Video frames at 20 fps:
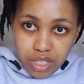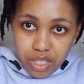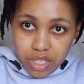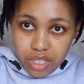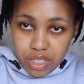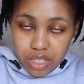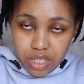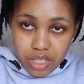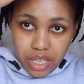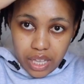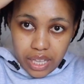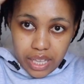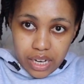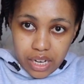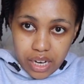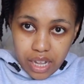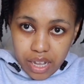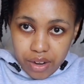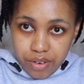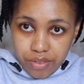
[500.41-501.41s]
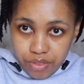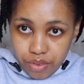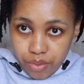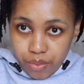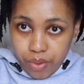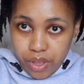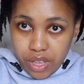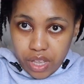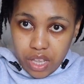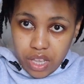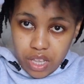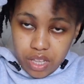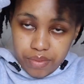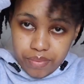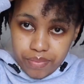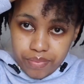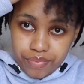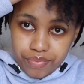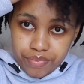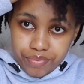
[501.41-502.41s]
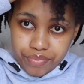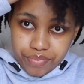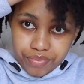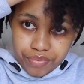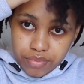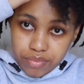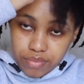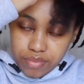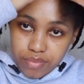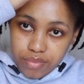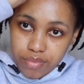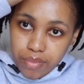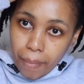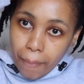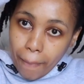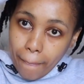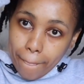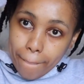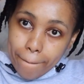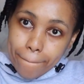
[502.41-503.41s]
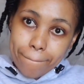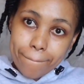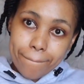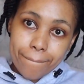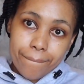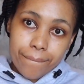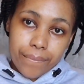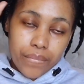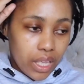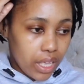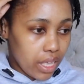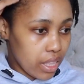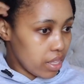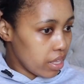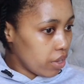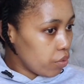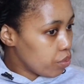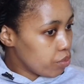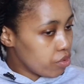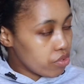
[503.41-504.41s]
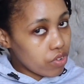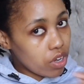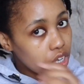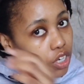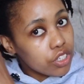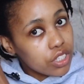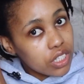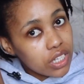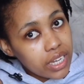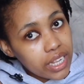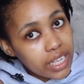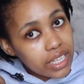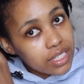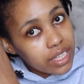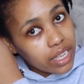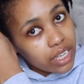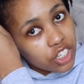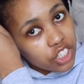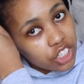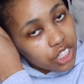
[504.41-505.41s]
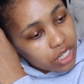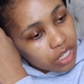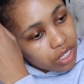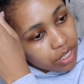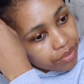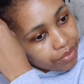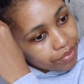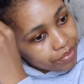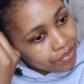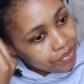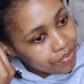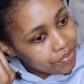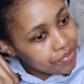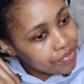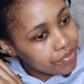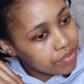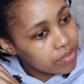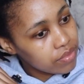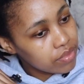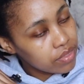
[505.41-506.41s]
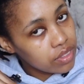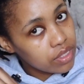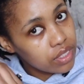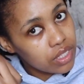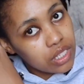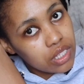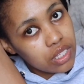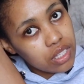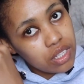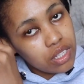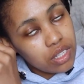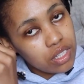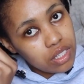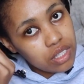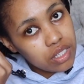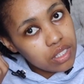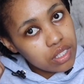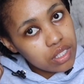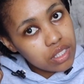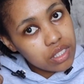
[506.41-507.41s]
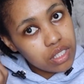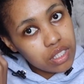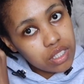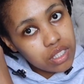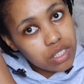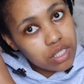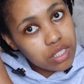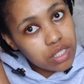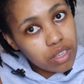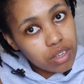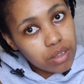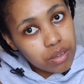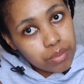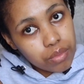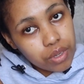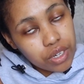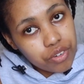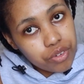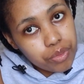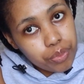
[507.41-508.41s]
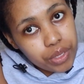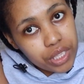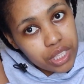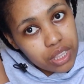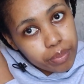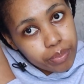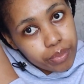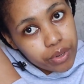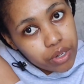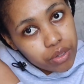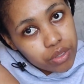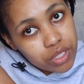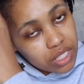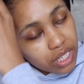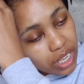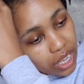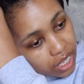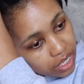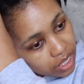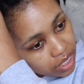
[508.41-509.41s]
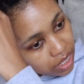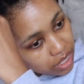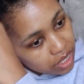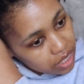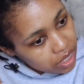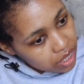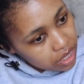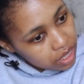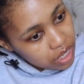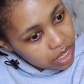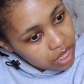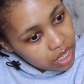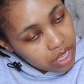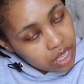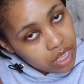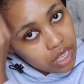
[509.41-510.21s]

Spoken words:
Okay, something went wrong in editing, but I did trim off that end right there. I'm just going to show you again one more time. So I'm unraveling my twist.